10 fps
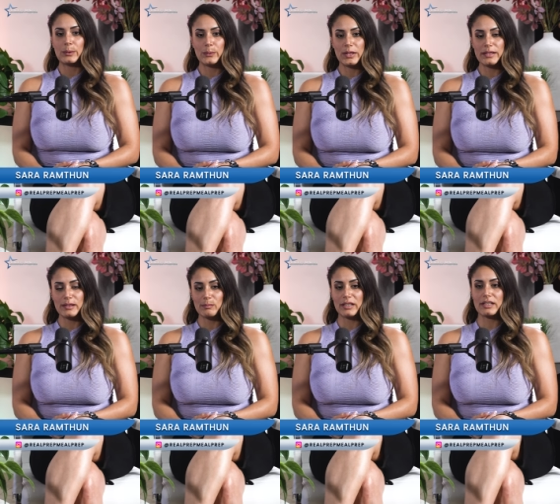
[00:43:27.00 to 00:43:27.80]
One of
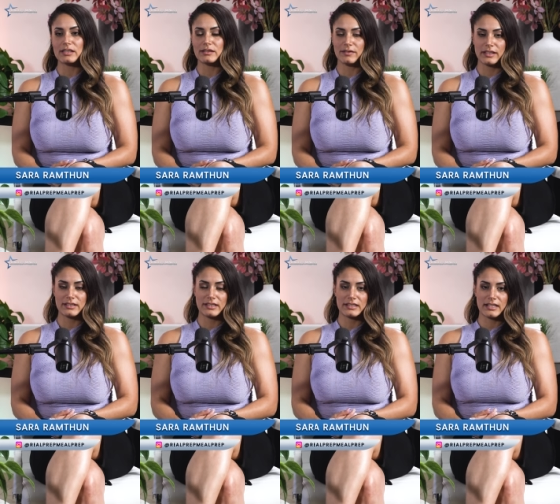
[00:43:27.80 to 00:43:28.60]
the biggest
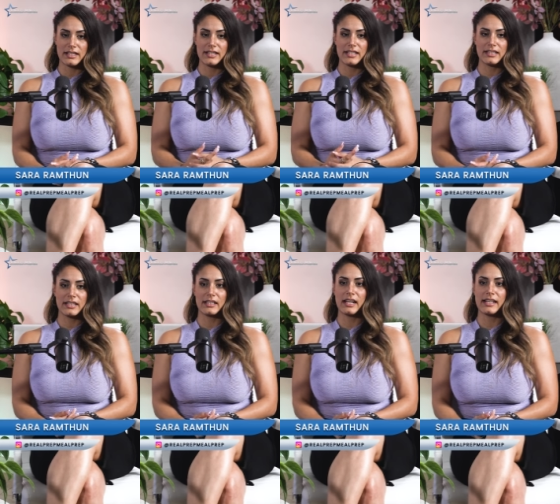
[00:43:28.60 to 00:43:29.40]
advices I think
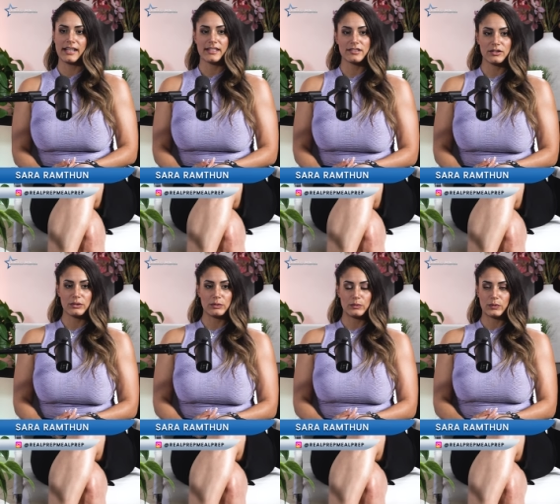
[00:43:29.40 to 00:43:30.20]
that I had
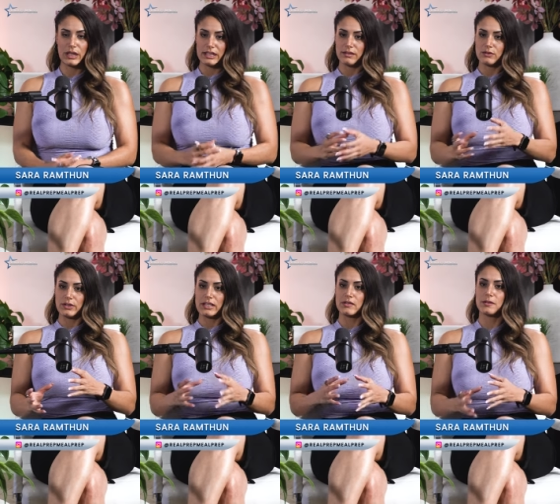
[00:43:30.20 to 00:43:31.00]
to kind of
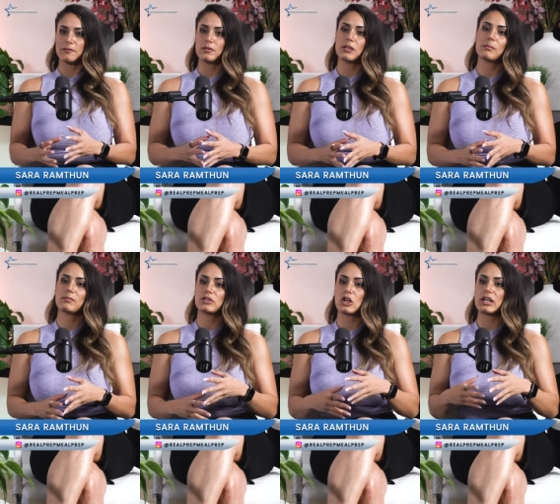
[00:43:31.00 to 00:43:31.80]
transfer
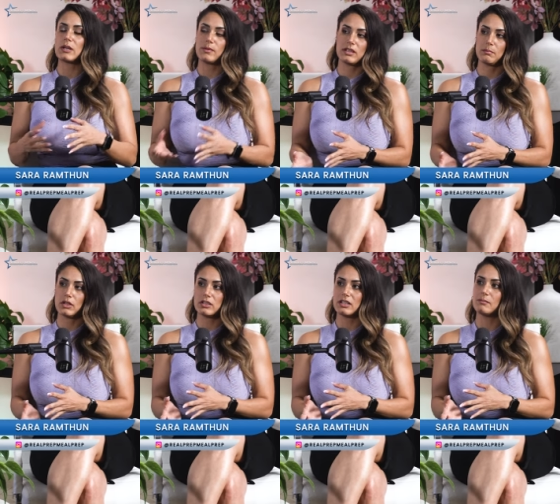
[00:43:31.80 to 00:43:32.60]
from starting with a
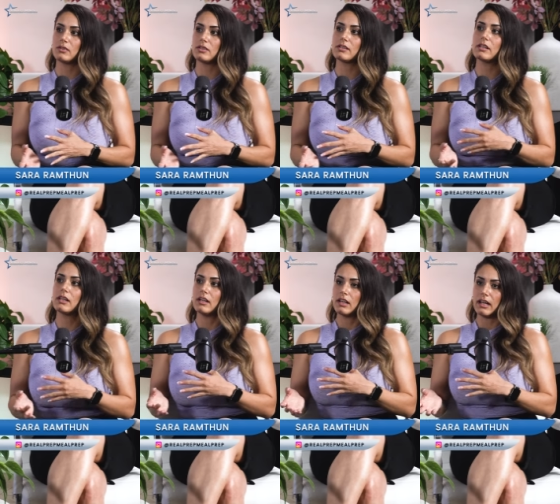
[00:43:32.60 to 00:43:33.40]
personable
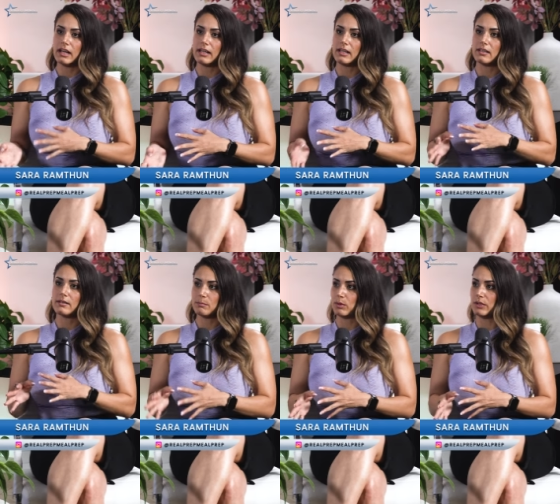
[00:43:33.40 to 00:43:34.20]
uh,
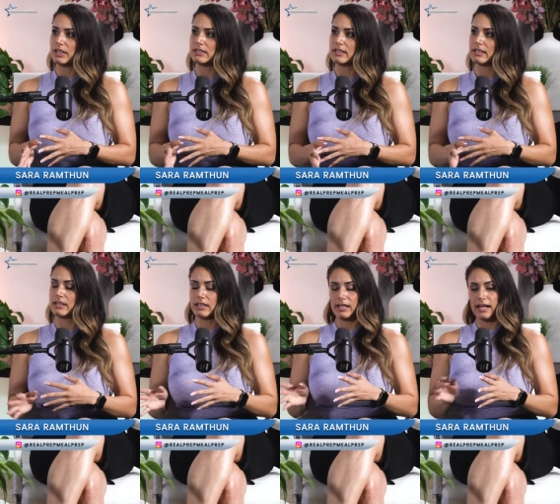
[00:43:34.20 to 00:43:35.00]
employee time,
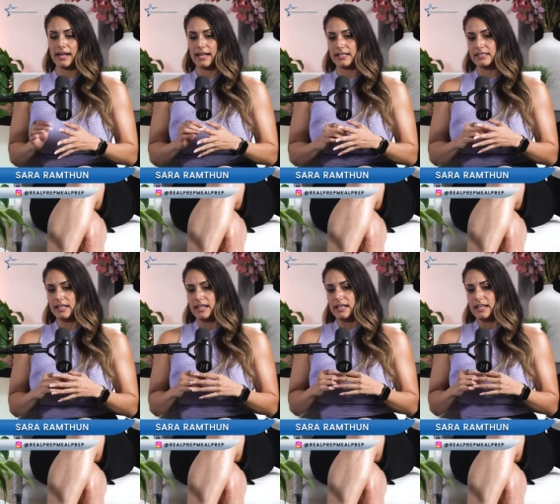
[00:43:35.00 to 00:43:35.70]
and